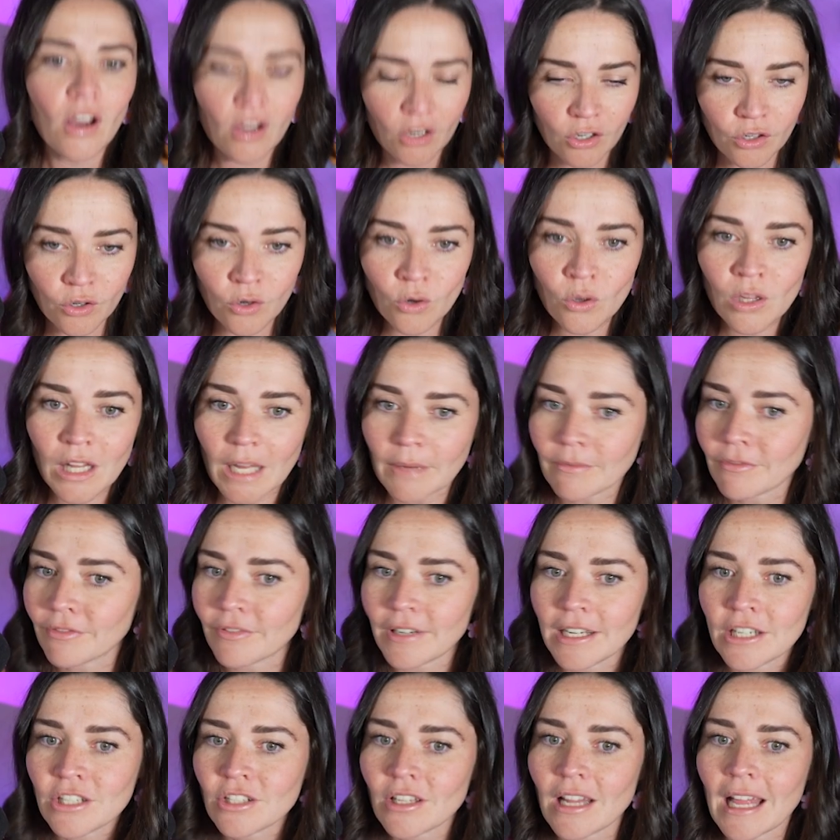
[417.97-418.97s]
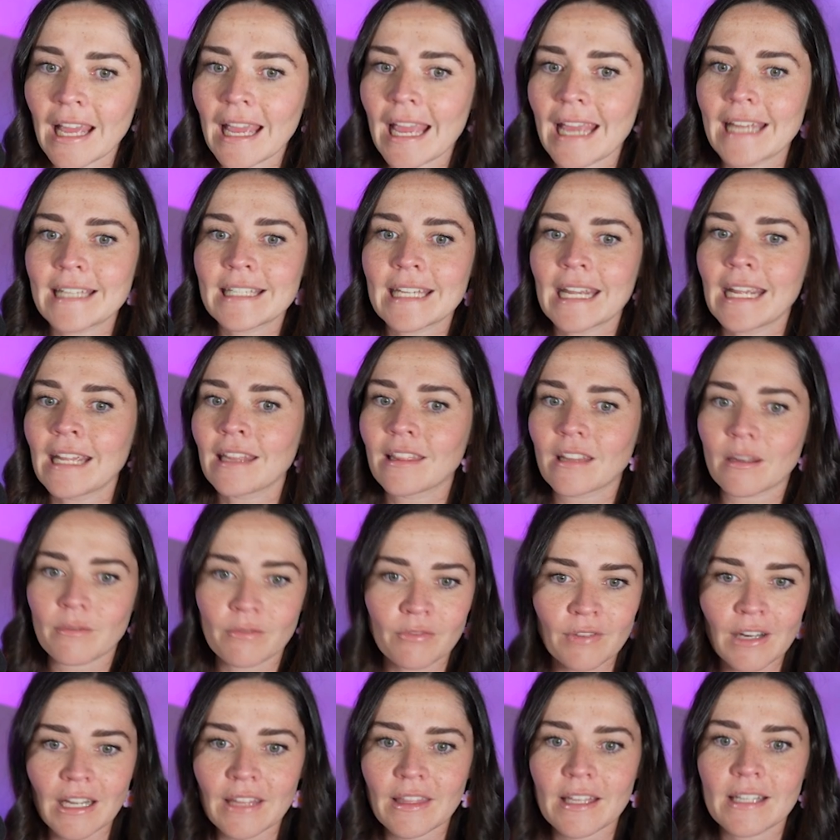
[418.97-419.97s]
Cool, I'm free July 18th, I'm
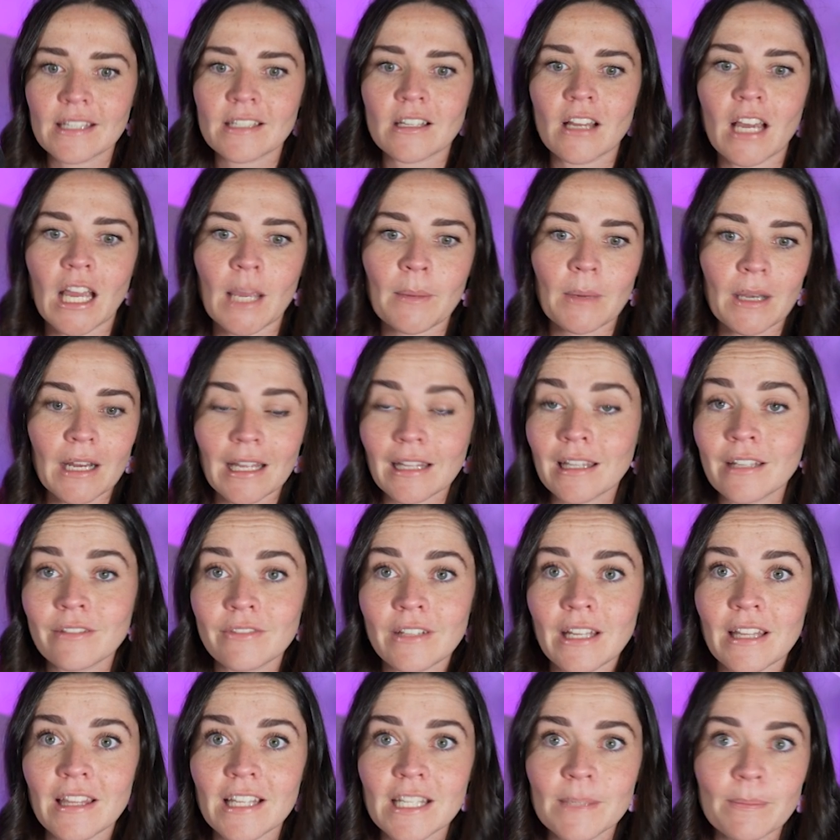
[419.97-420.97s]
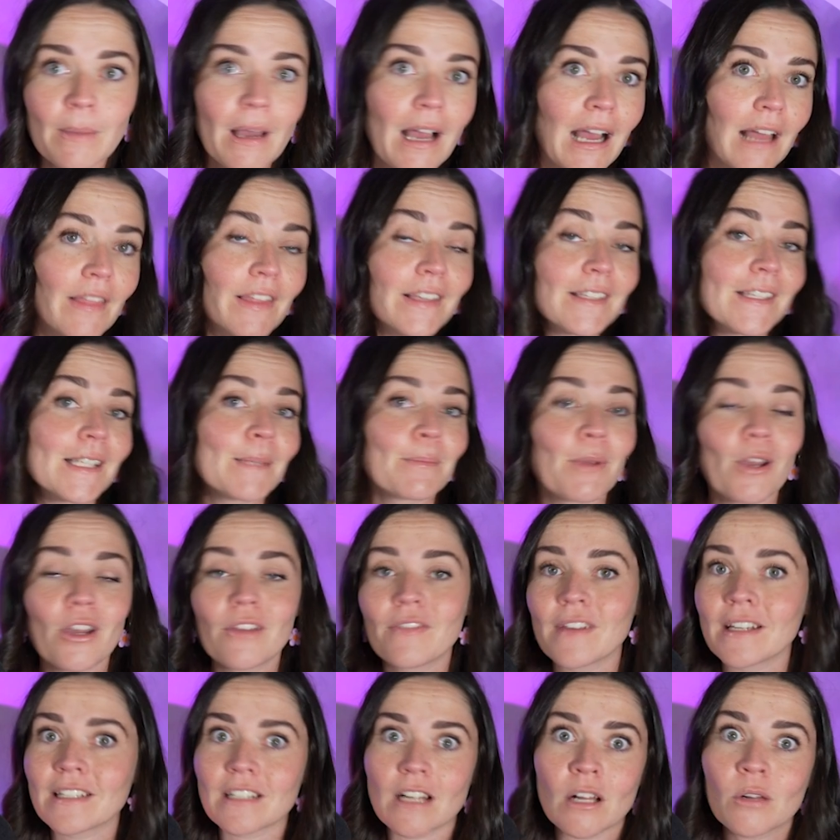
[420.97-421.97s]
free at this time and I live near this bar. This is
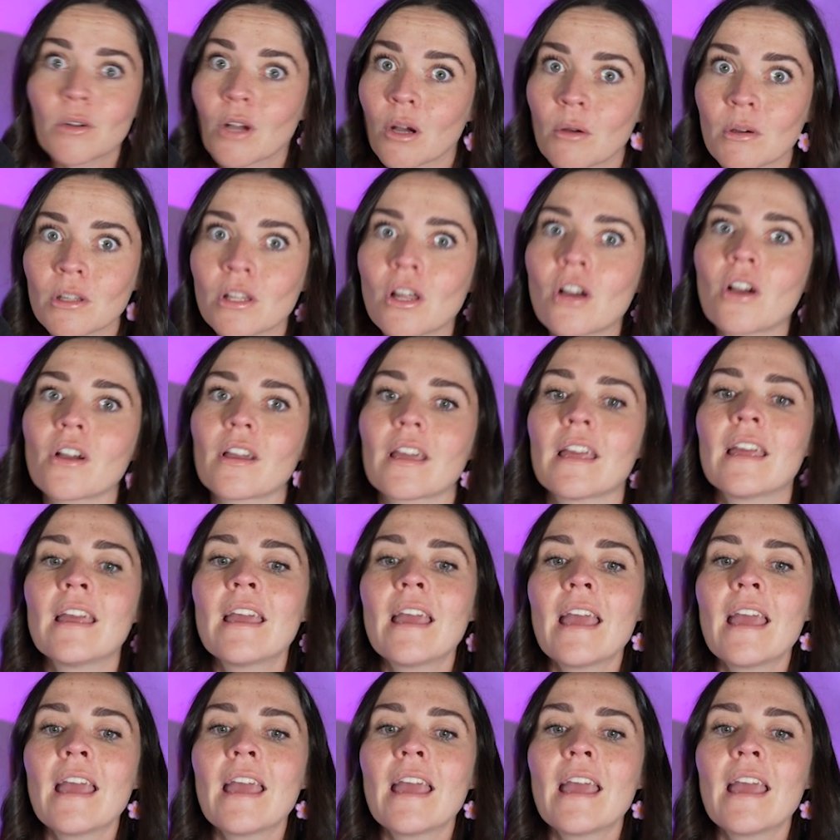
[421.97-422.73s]
perfect, I'll go along.